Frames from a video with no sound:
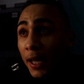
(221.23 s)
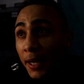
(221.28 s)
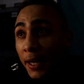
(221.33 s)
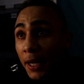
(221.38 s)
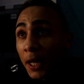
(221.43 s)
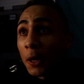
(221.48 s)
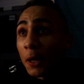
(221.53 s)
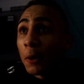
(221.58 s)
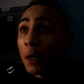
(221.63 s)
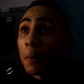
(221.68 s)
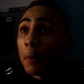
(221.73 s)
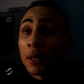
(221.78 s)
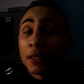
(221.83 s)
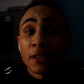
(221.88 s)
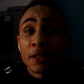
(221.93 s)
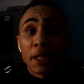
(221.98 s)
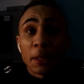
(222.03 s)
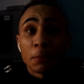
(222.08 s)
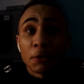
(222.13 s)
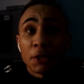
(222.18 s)
And now I'm
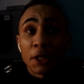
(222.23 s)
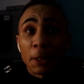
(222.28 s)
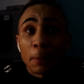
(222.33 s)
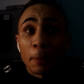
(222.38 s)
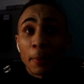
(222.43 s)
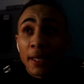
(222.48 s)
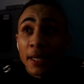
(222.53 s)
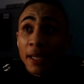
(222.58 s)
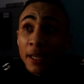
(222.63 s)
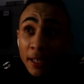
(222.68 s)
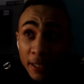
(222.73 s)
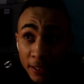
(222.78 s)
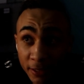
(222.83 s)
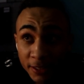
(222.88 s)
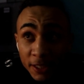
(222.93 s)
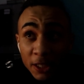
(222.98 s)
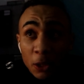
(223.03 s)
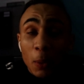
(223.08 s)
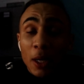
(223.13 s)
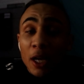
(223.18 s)
on Team GB. And you
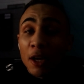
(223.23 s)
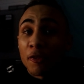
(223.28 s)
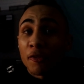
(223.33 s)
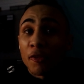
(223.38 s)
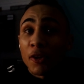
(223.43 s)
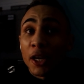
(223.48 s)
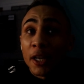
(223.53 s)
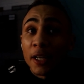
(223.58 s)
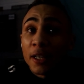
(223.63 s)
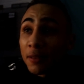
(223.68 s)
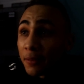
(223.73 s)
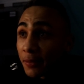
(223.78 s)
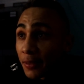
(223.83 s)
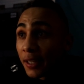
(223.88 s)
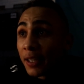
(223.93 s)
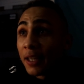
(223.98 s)
can see the way I fight.